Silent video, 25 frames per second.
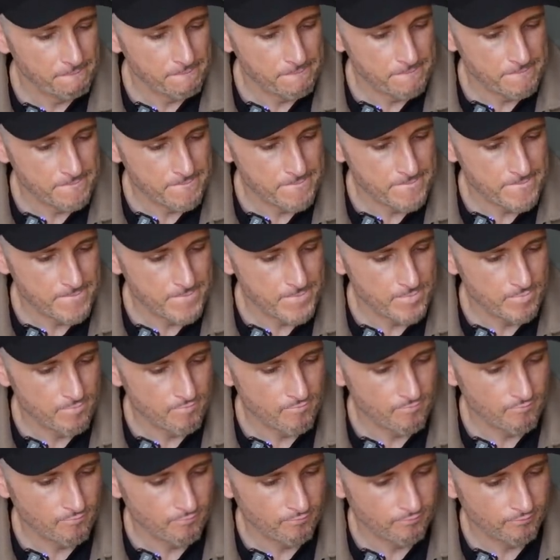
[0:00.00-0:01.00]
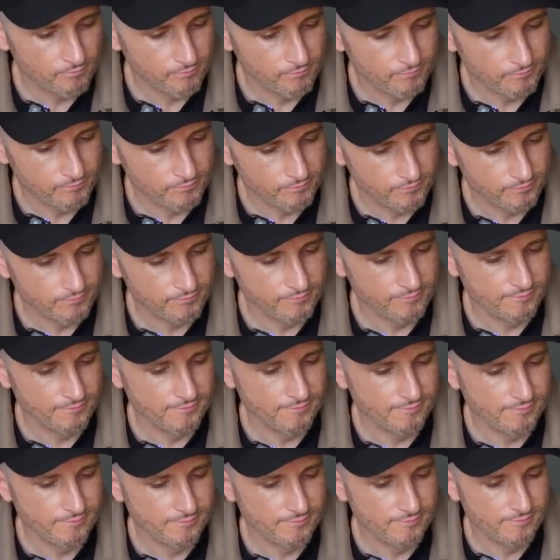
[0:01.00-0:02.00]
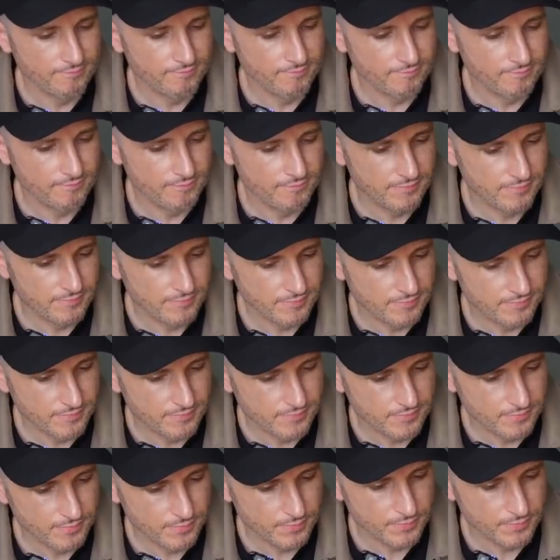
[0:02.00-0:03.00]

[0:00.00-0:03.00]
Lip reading: (silent)